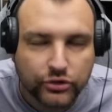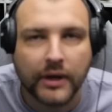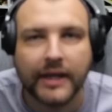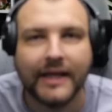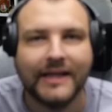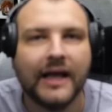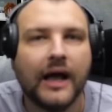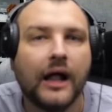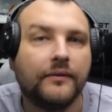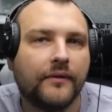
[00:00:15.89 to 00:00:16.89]
You are getting
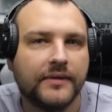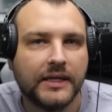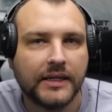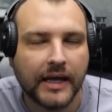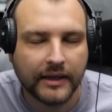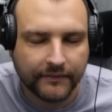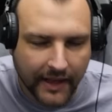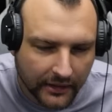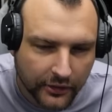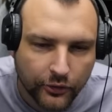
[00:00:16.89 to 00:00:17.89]
half of the tank
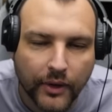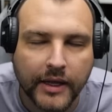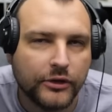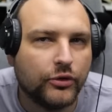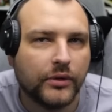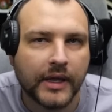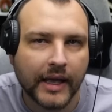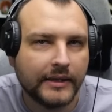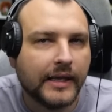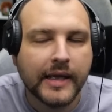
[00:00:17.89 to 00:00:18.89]
value and you
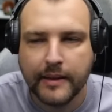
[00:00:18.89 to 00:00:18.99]
can